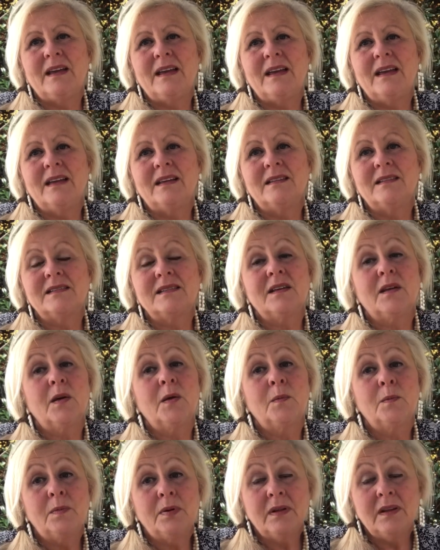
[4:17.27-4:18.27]
is
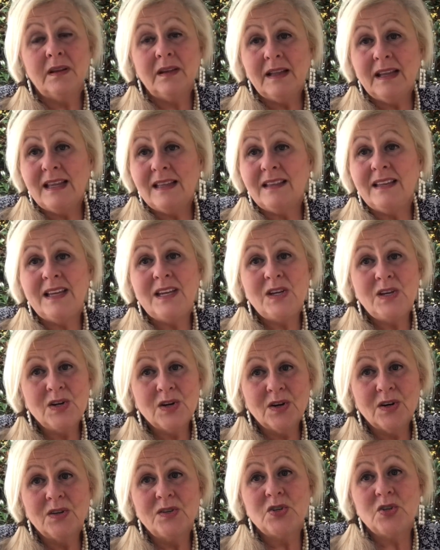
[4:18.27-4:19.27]
completely
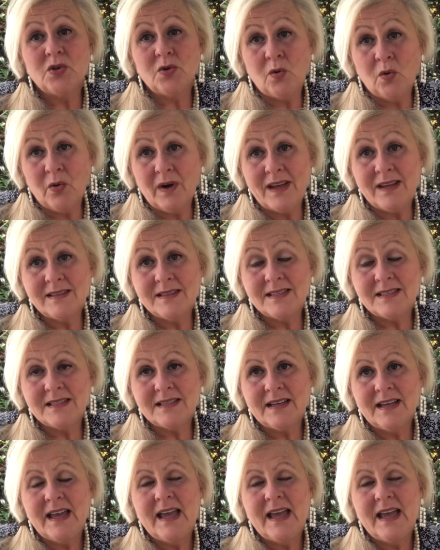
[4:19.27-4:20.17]
your choice.